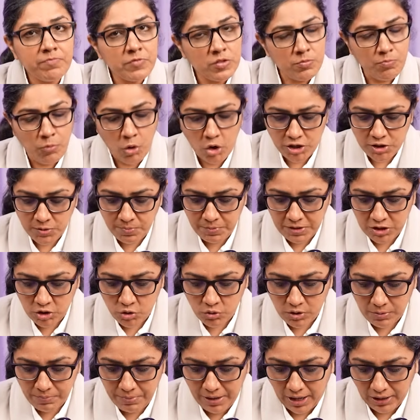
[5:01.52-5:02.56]
more
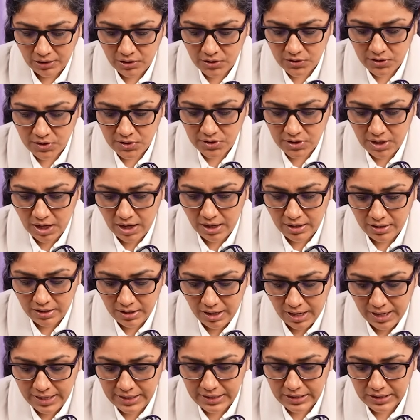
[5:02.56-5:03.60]
spiritual practices are
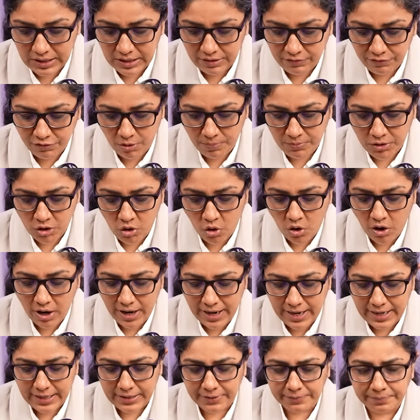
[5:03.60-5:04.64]
likely from your
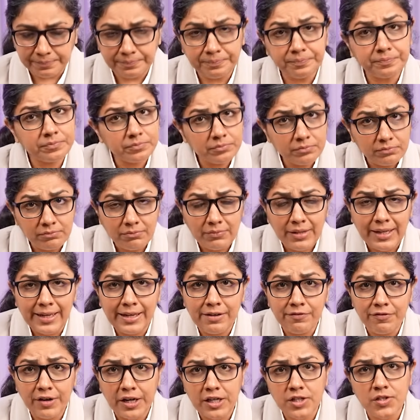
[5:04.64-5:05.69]
end.
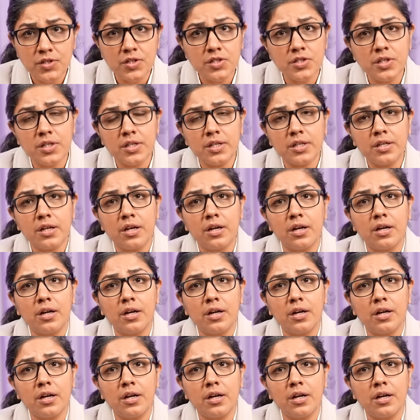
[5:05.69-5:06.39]
In fact, certain